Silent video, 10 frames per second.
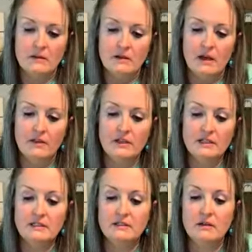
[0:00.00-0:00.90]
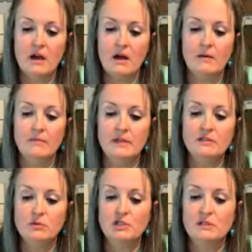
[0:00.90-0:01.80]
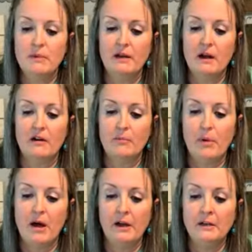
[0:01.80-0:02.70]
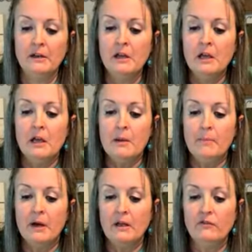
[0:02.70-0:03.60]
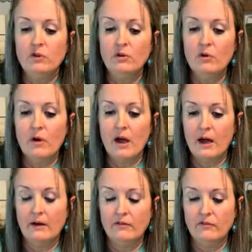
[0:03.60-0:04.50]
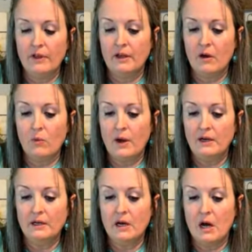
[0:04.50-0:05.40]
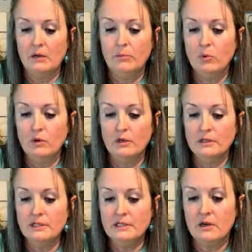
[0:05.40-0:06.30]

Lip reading: And these were just made out of pine. But if you don't have like a way to cut boards,